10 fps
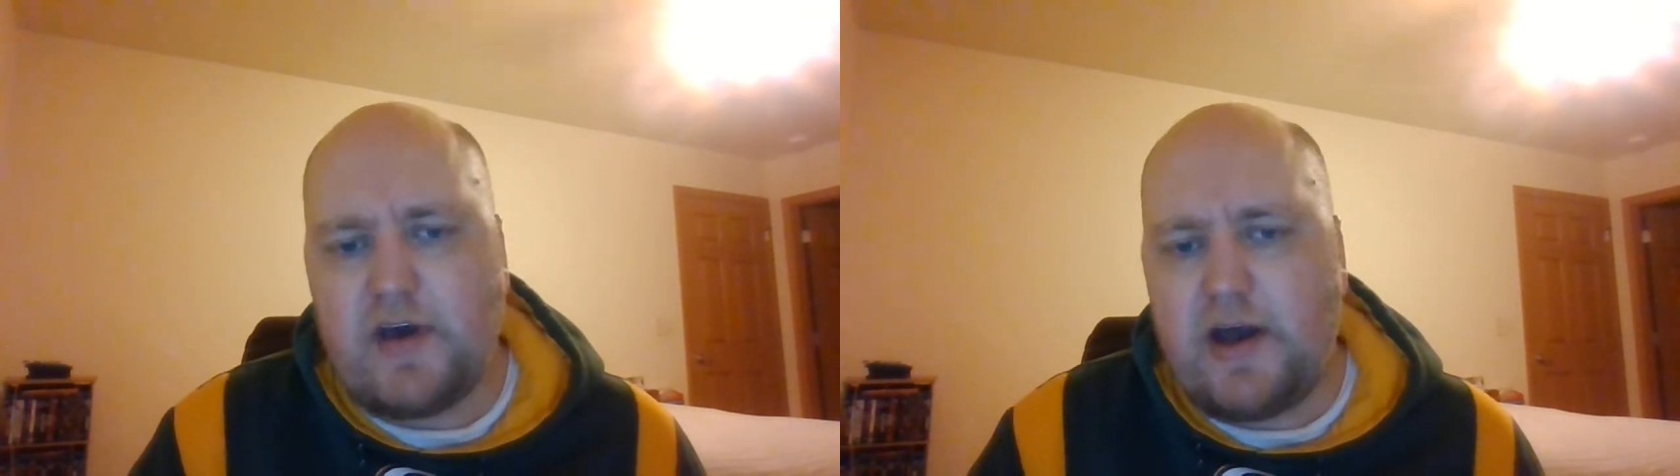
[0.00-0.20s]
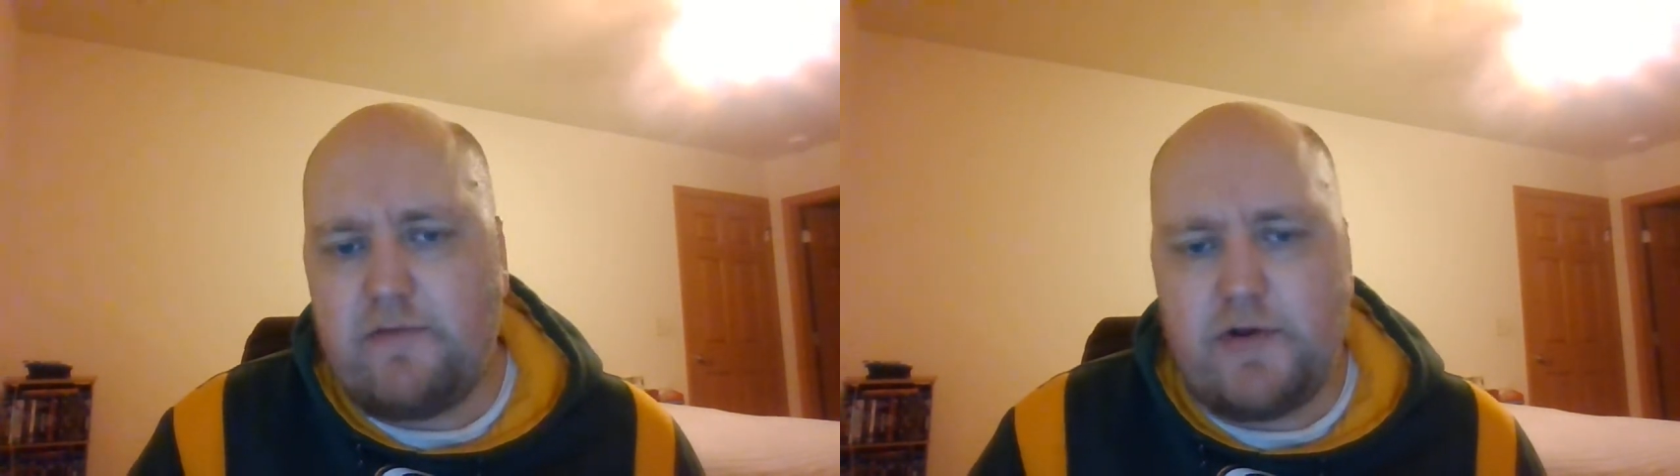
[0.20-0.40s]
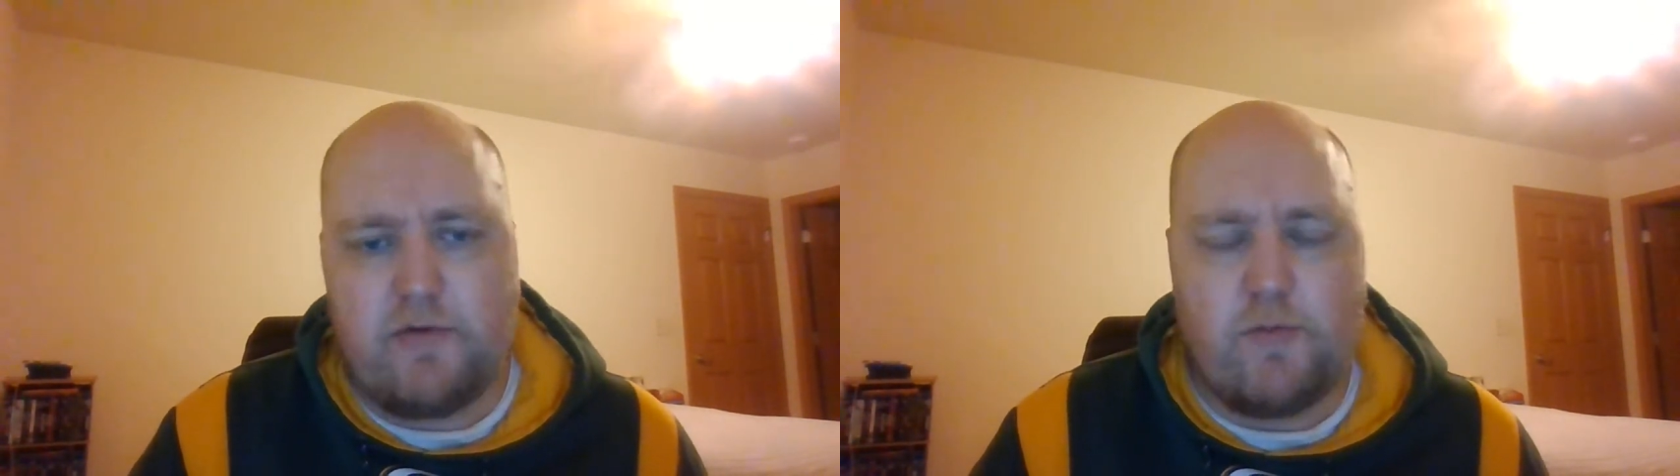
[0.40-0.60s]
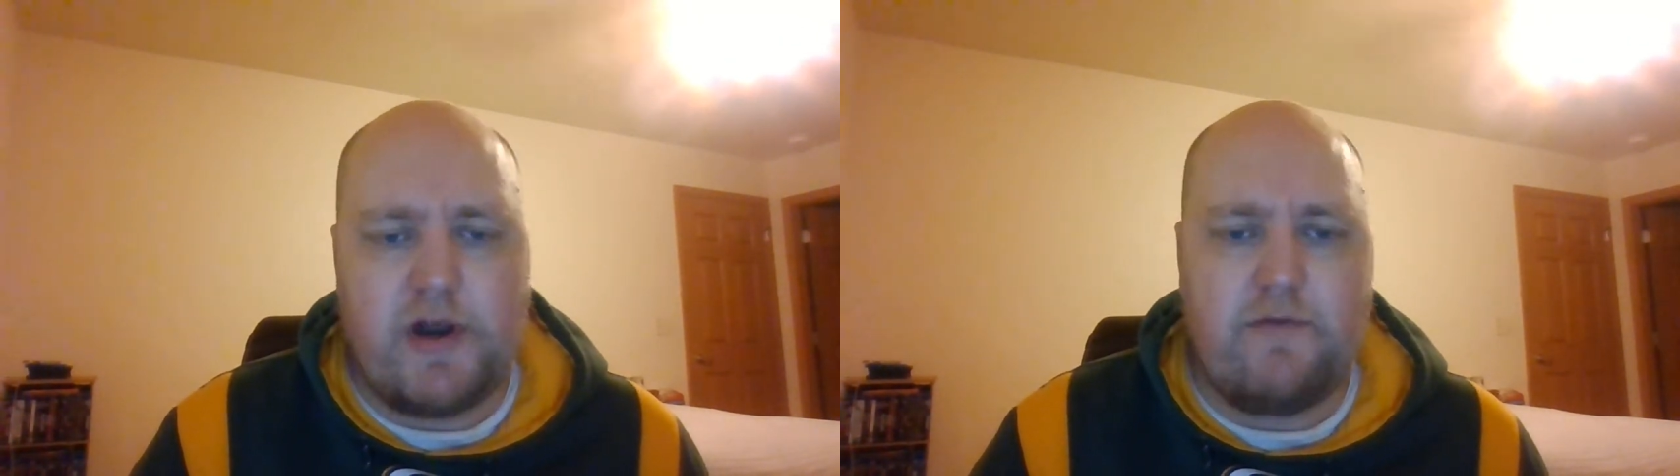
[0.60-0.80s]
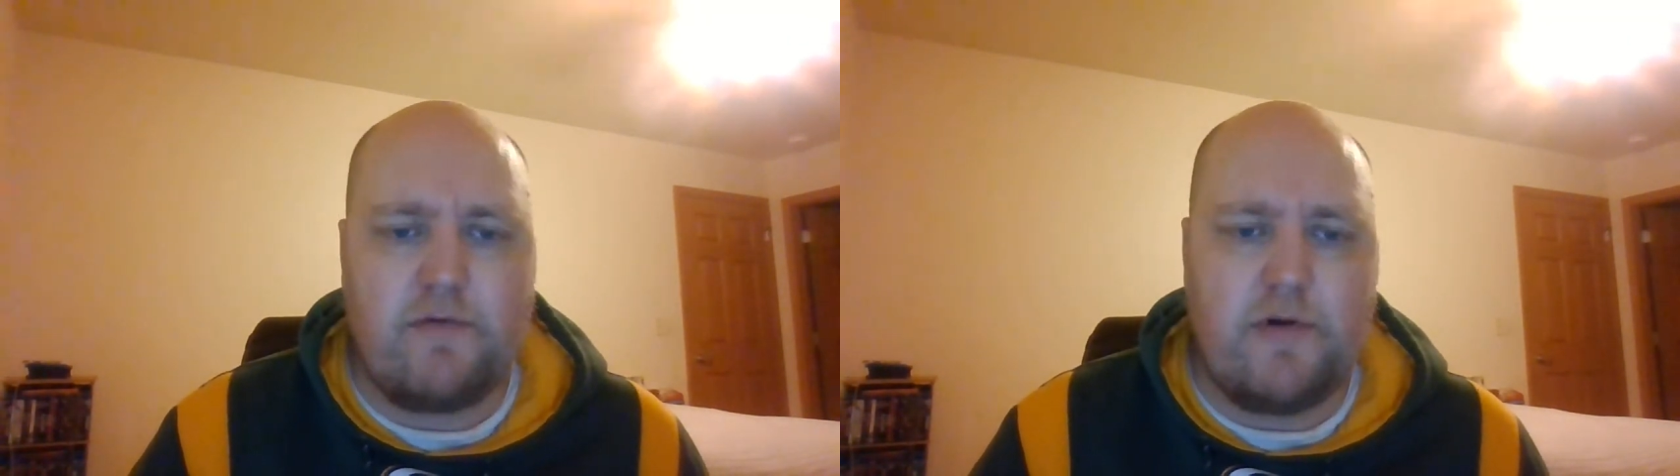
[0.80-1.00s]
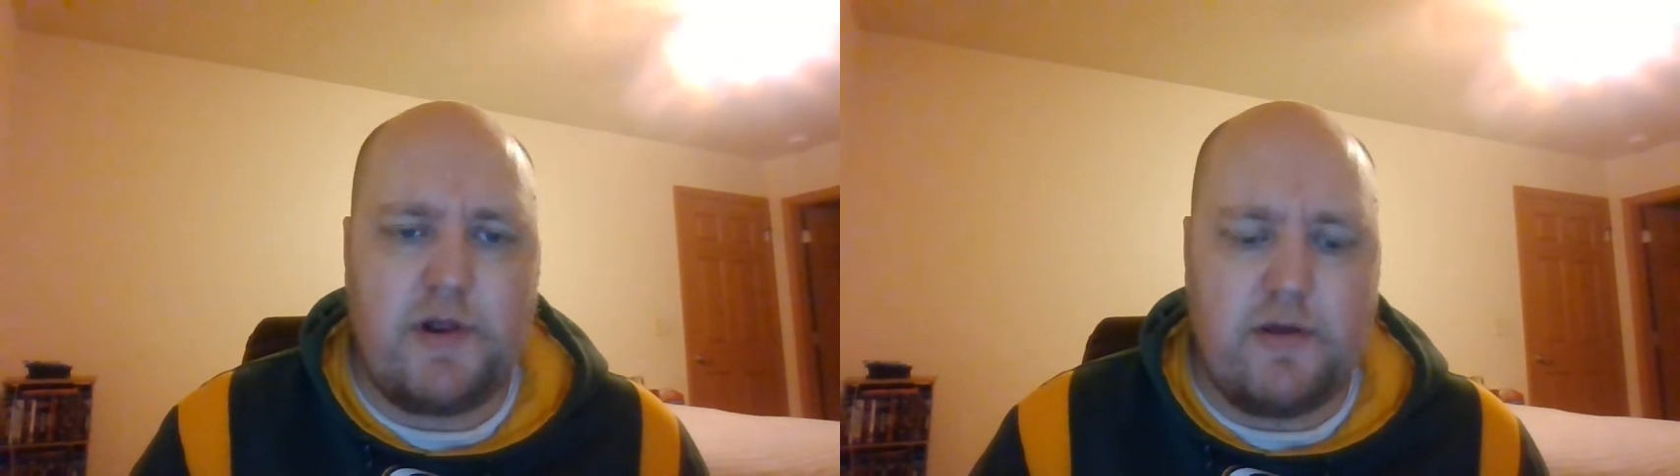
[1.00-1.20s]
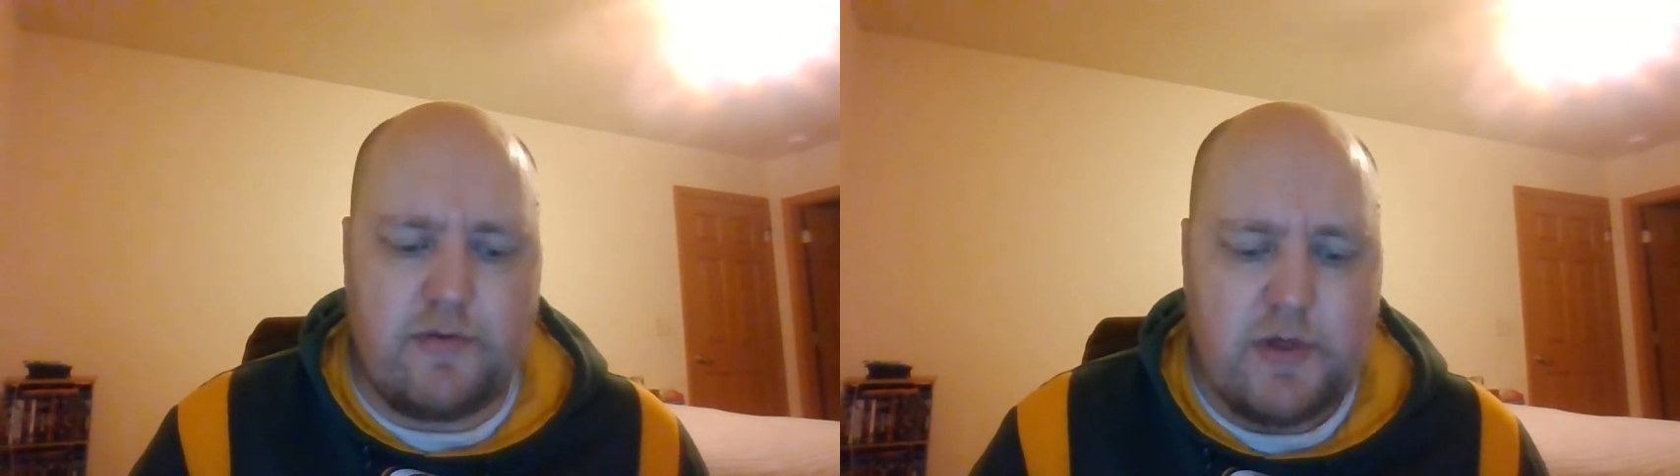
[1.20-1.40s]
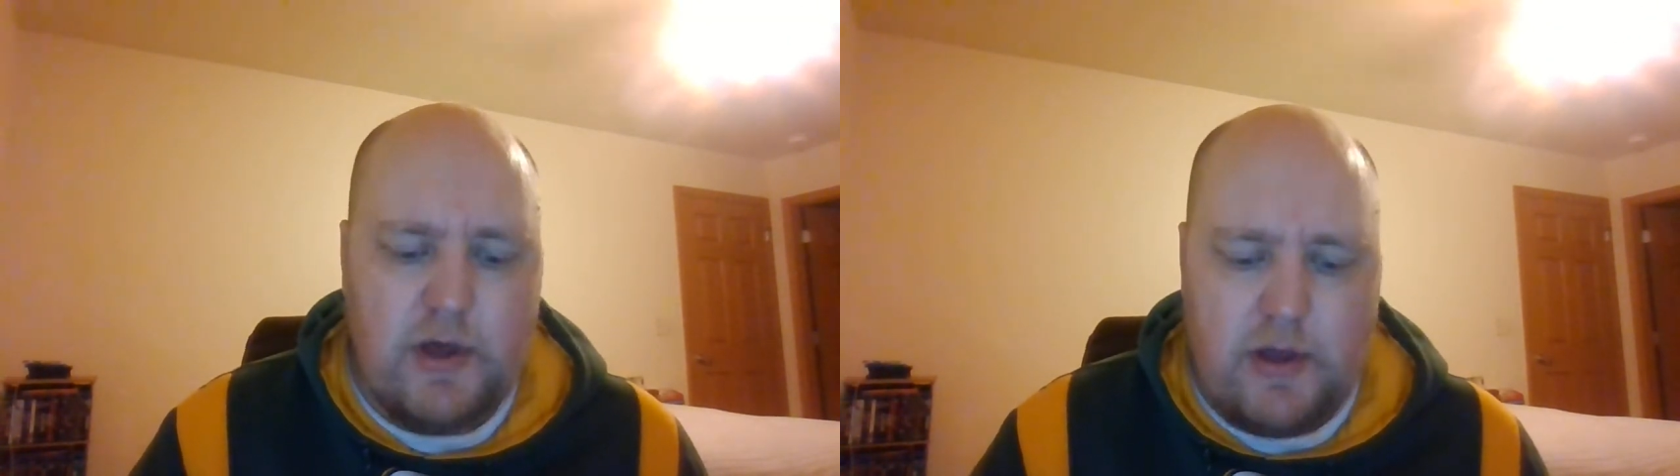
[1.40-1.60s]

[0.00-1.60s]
out of it or whatever it is.